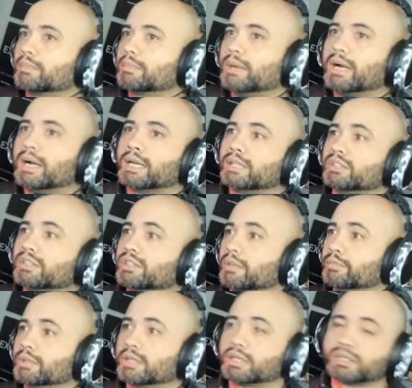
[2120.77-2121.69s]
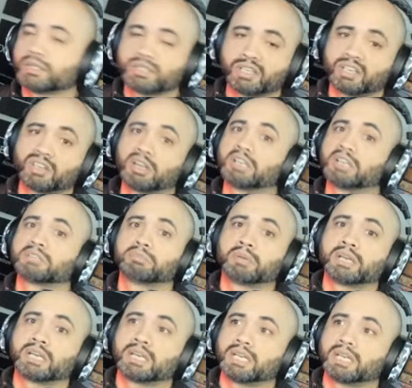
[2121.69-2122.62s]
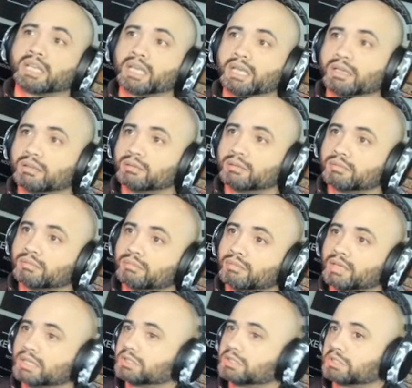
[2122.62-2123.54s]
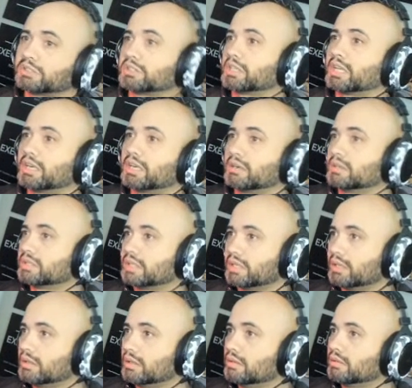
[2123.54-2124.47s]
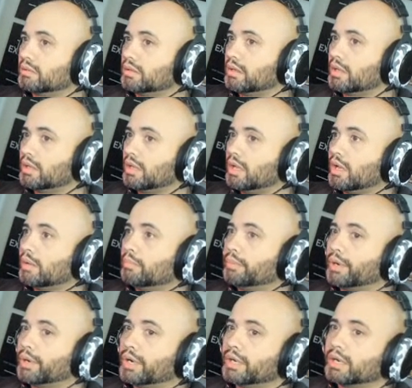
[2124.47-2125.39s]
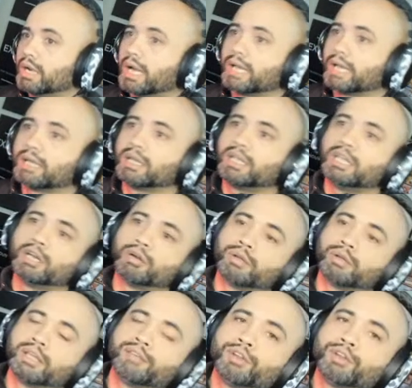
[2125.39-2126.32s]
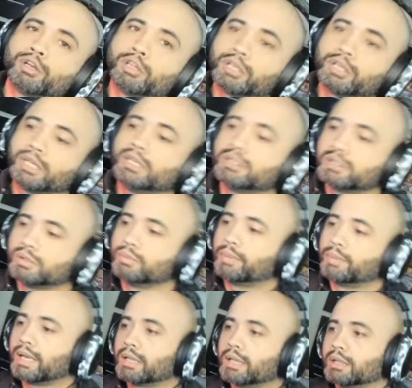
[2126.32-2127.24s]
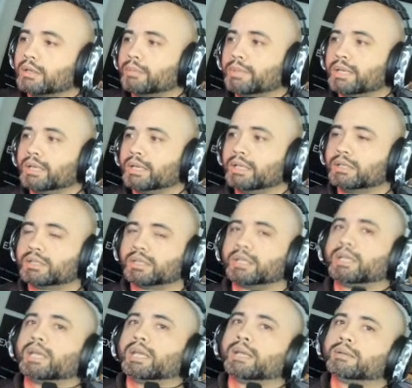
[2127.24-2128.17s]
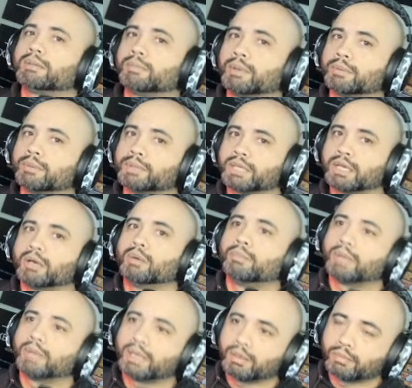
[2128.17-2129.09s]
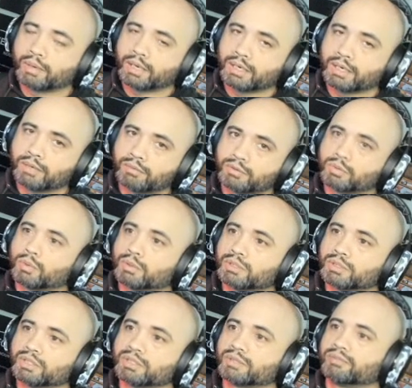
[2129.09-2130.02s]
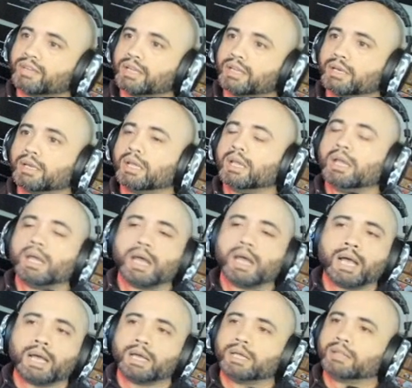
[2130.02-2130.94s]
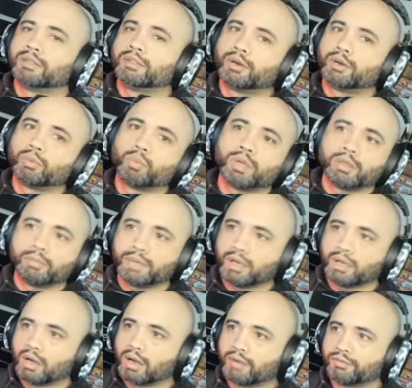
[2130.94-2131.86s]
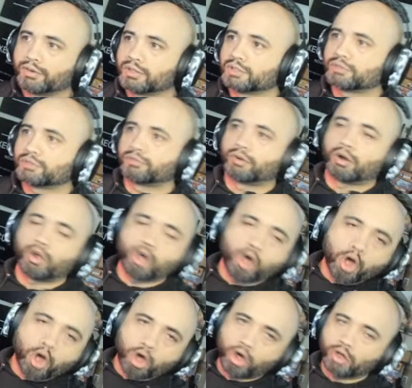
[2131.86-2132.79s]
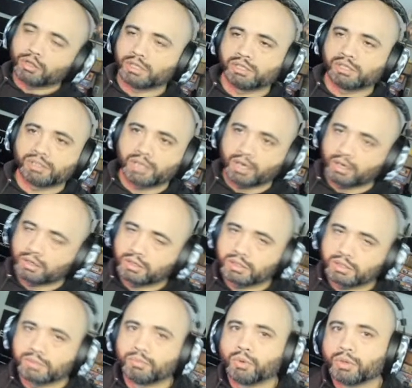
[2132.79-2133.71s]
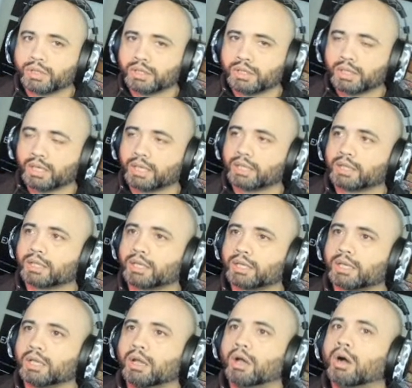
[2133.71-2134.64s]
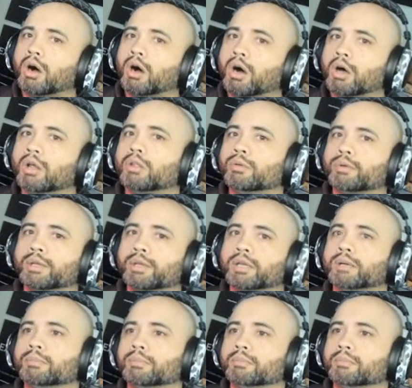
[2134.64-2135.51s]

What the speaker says: behind something that's going to cost money to get. That's just a guarantee. But if you're looking to pay a little bit into the game to be able to get Omega Red towards his event, there will be offers for all these characters, more than likely, all the way up